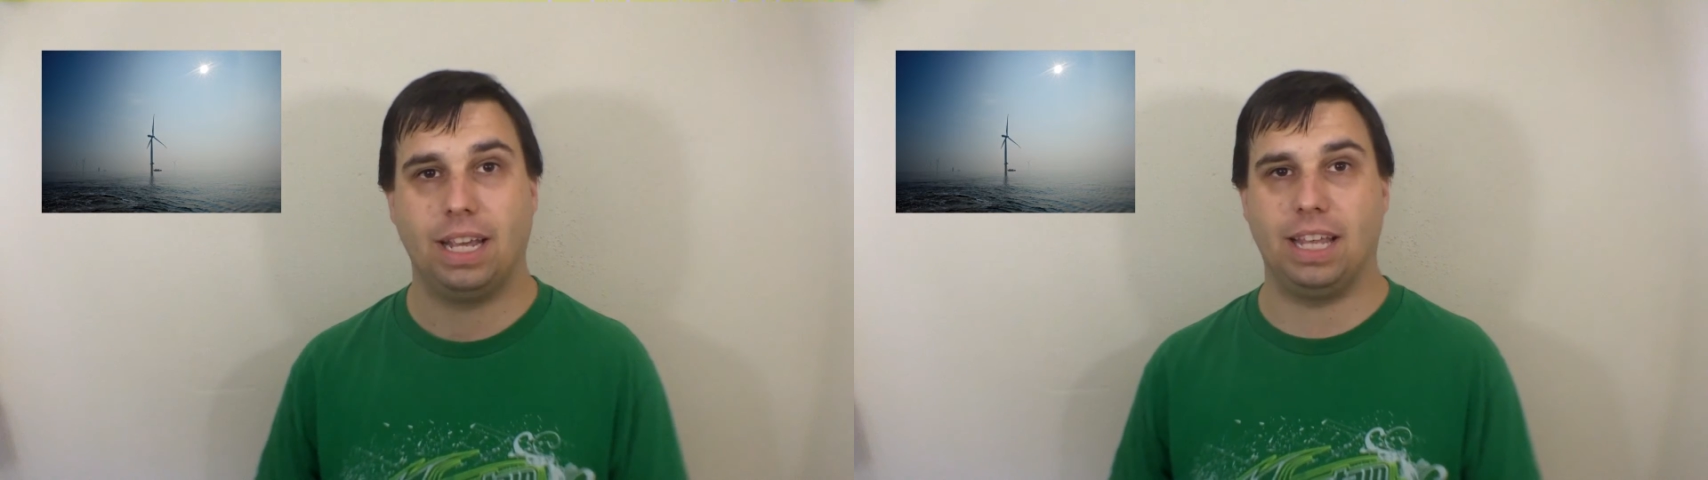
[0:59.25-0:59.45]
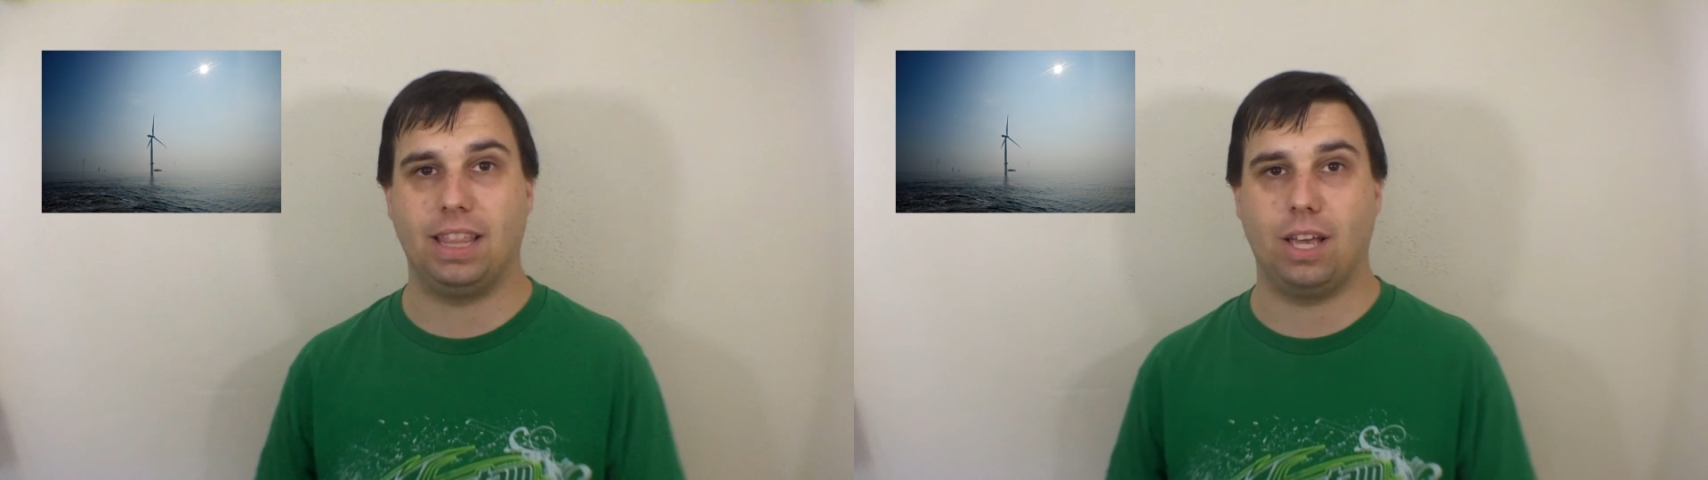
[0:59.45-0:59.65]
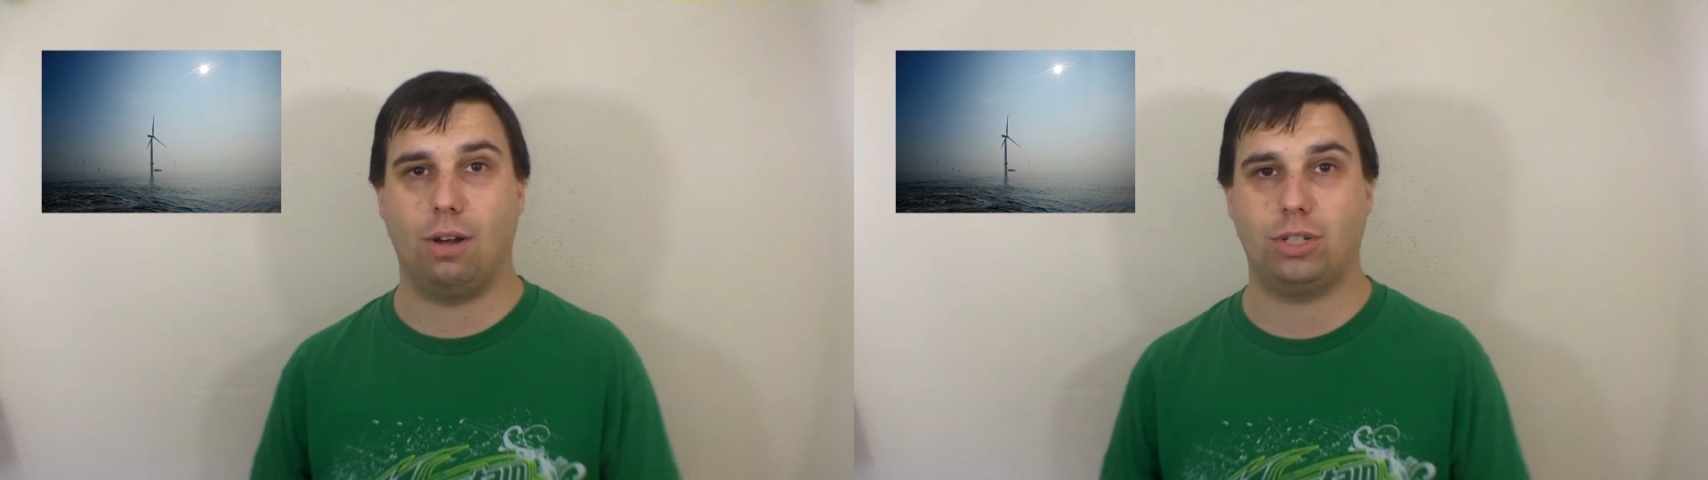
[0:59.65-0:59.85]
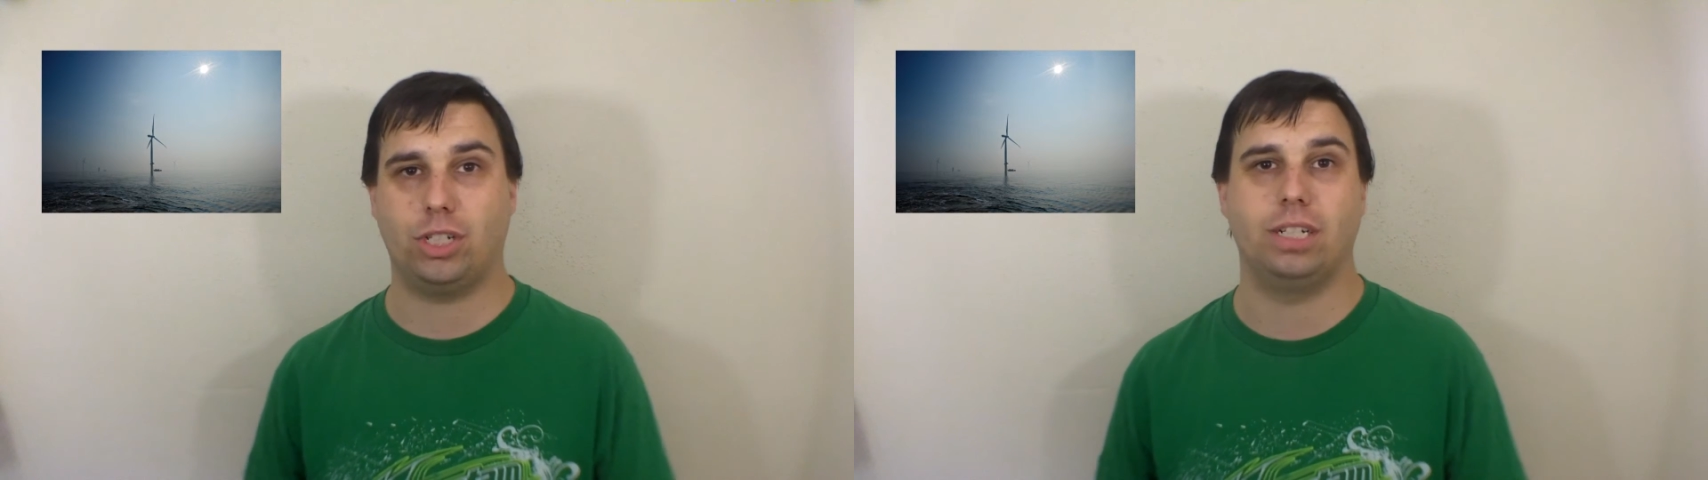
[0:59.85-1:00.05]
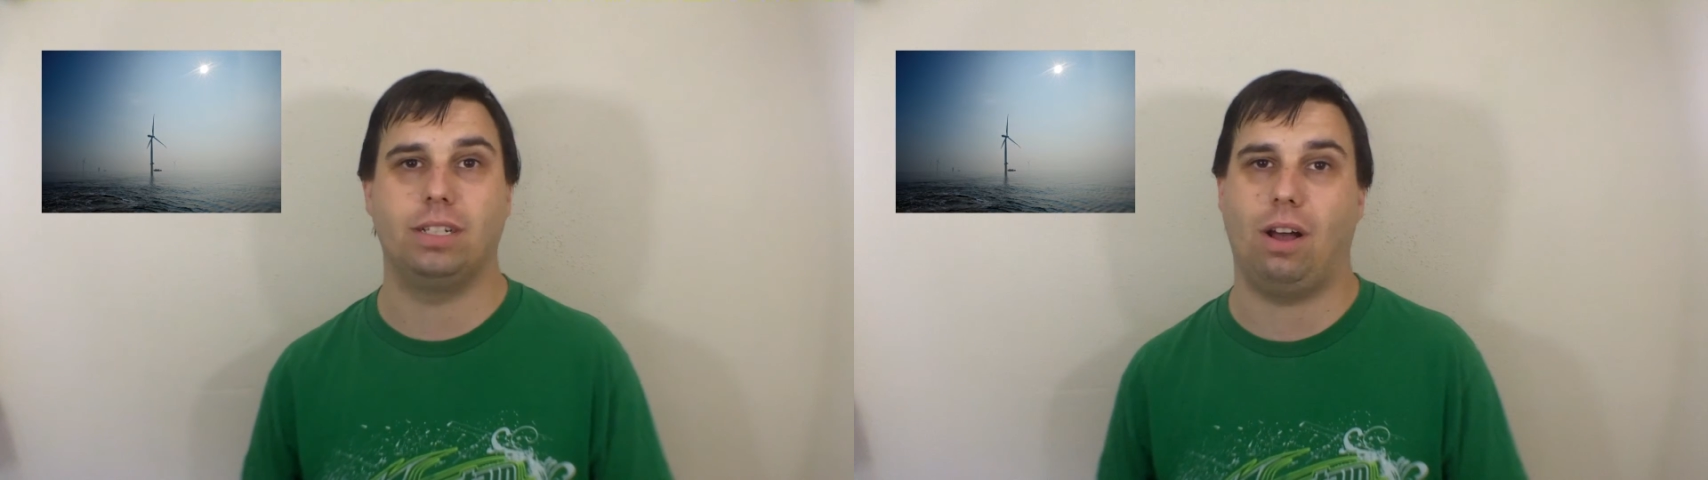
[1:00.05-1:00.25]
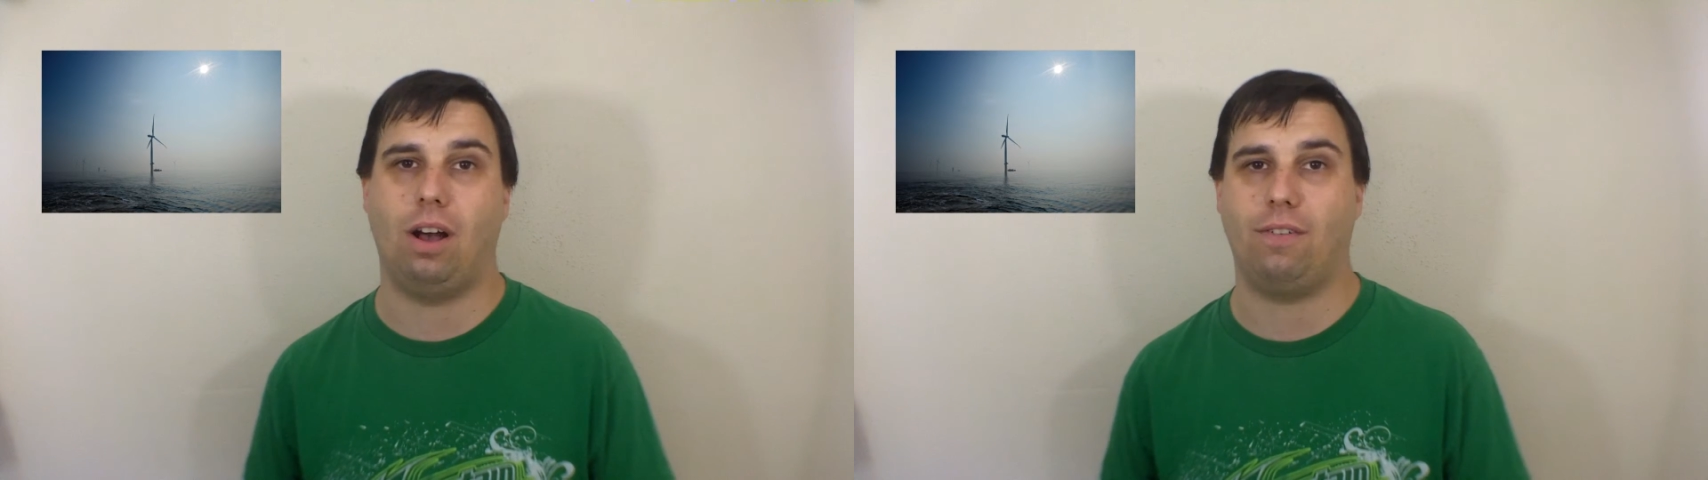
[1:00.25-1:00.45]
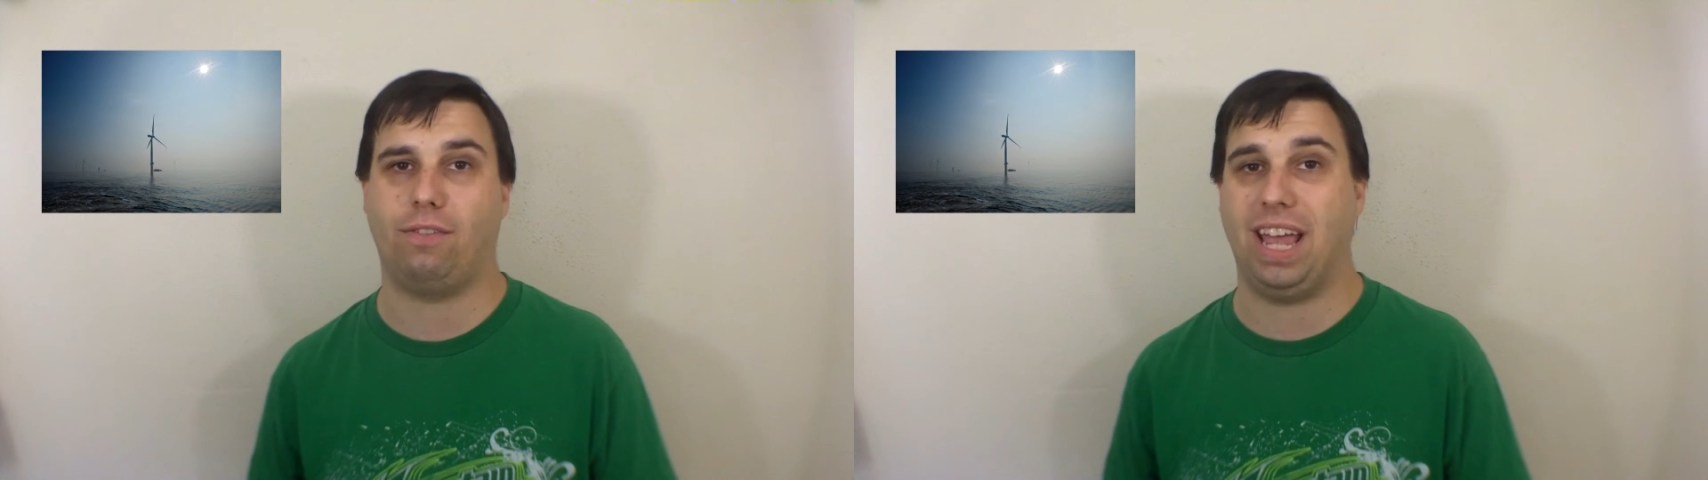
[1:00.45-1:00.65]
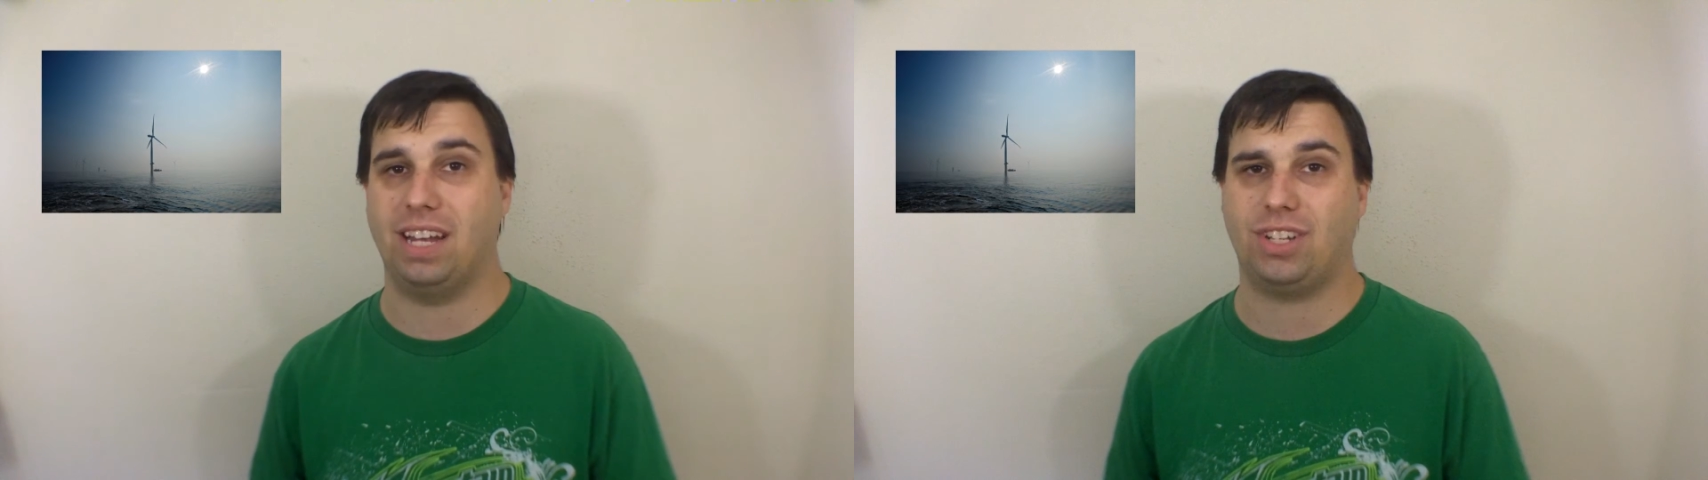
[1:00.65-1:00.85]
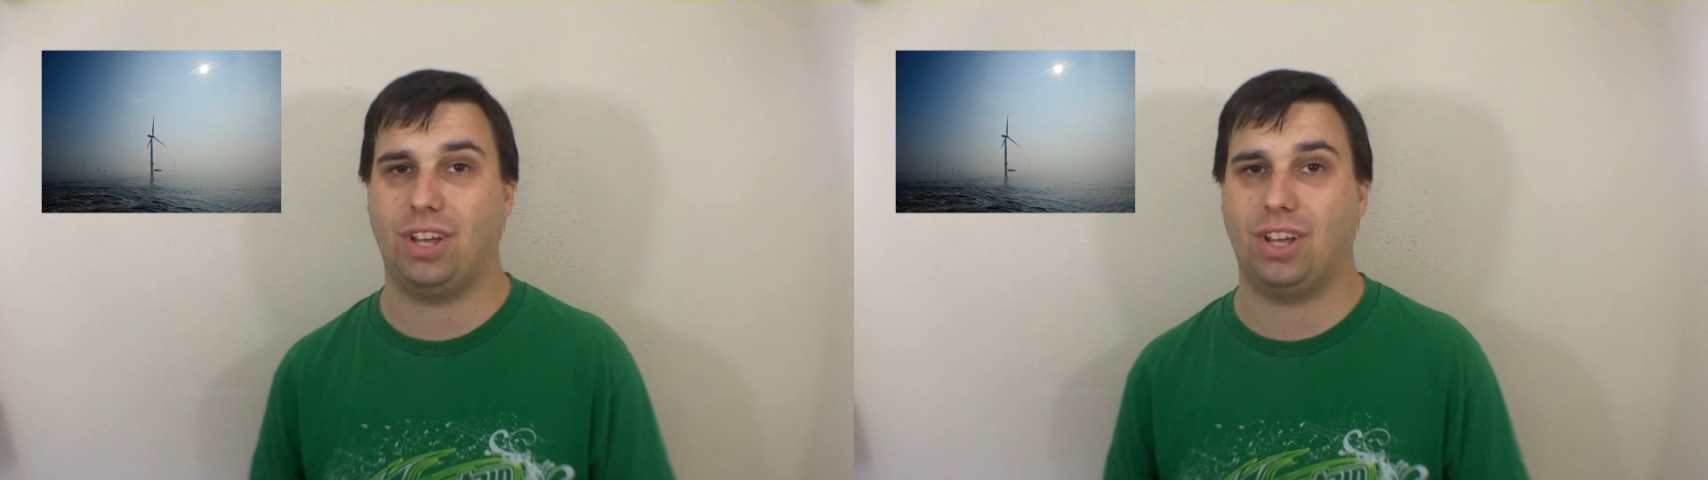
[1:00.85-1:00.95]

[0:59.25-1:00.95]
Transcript: in the ocean off Kent